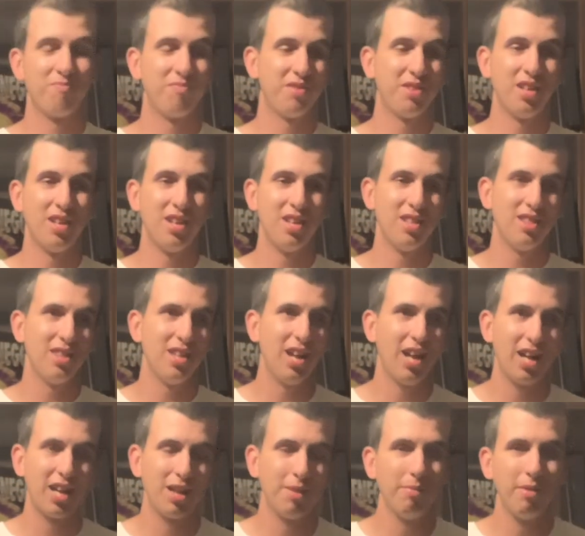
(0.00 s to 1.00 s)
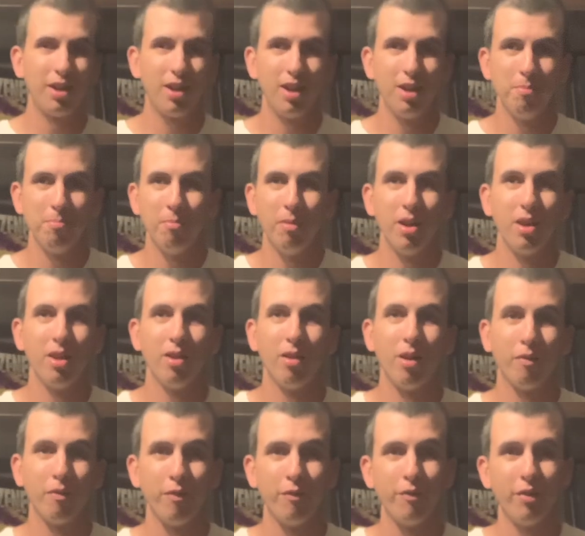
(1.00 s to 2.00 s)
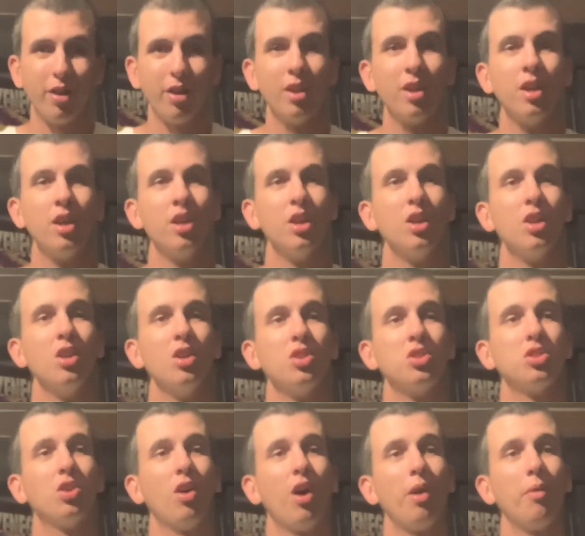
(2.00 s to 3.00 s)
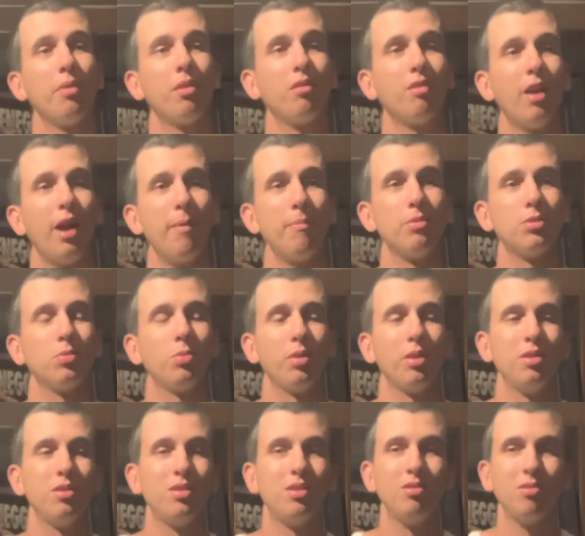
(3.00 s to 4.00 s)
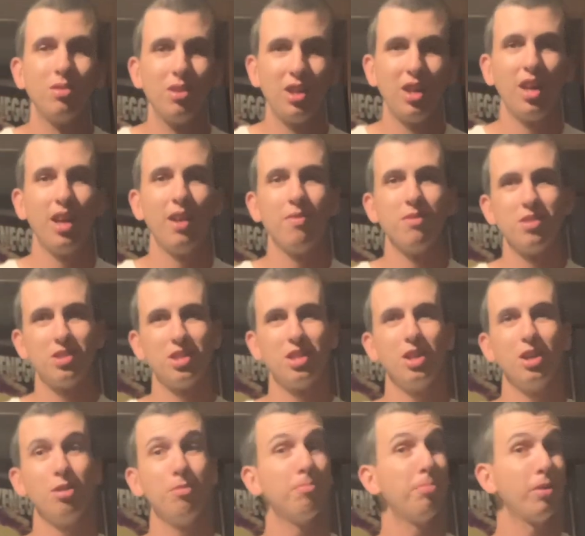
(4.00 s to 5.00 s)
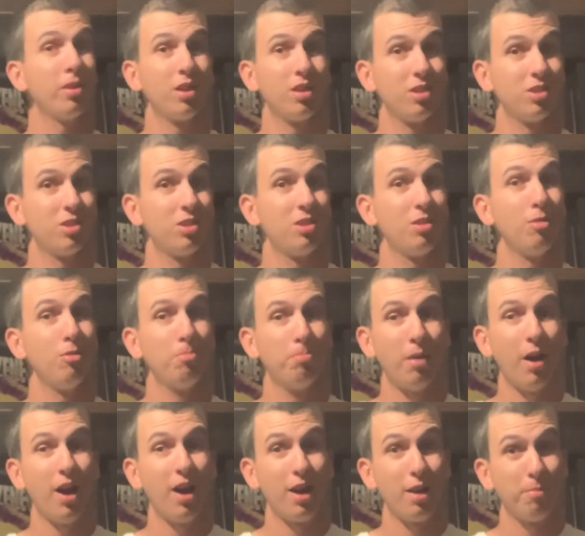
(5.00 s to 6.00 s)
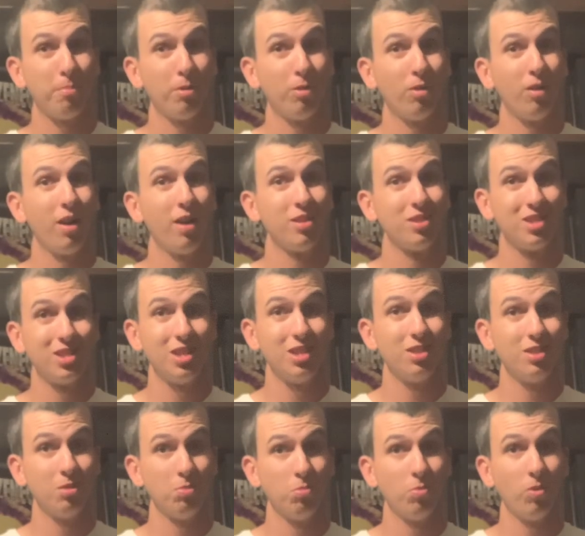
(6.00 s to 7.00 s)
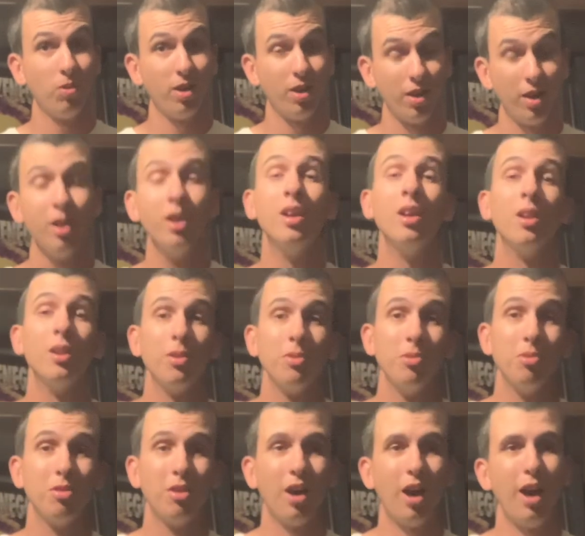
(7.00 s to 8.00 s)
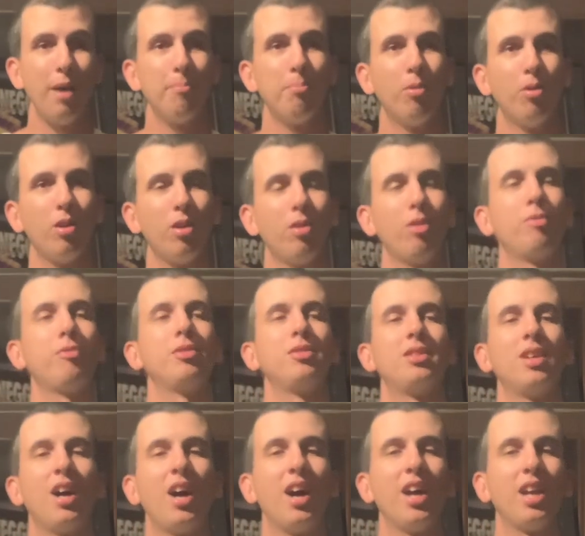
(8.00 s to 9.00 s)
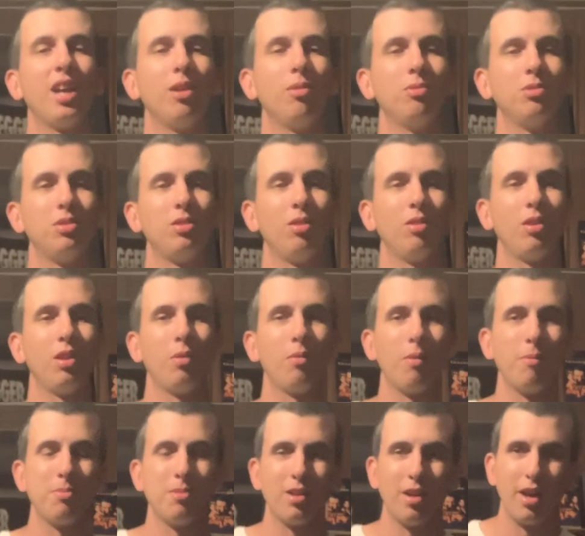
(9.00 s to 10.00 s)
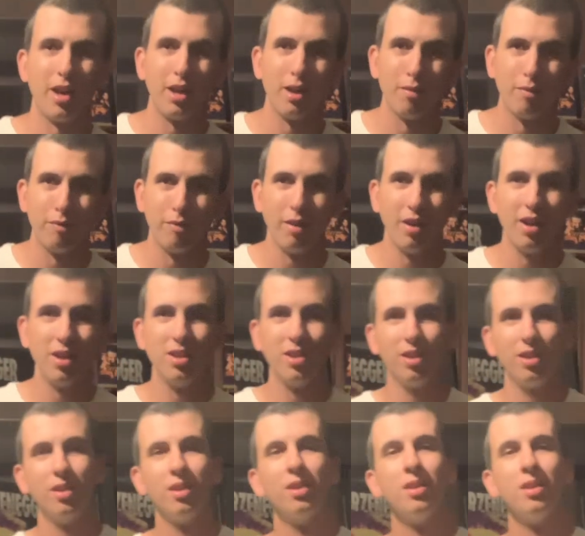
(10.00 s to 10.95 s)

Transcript: they're not, they're not going to make any money off of it. So I would grab this while you still can. The Steelbook is still buyable on season one. You can, I bought it off of Target. It was the only website I could find it.